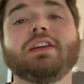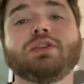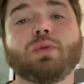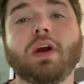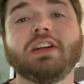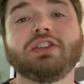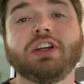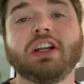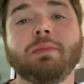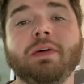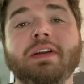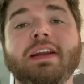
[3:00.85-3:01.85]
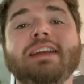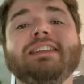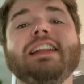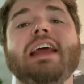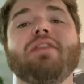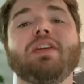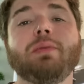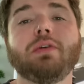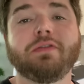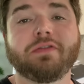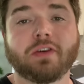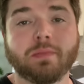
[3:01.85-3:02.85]
is right, gentlemen. It is inevitable
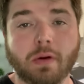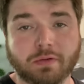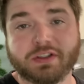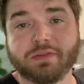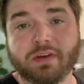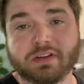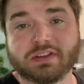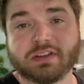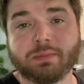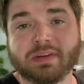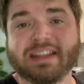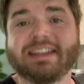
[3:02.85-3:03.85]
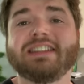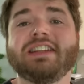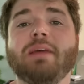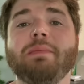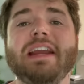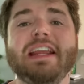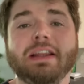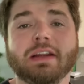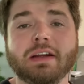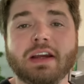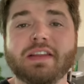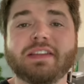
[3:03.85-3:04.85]
for most of us, but that does not mean
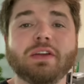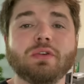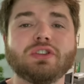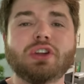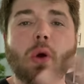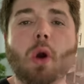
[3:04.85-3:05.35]
that there is no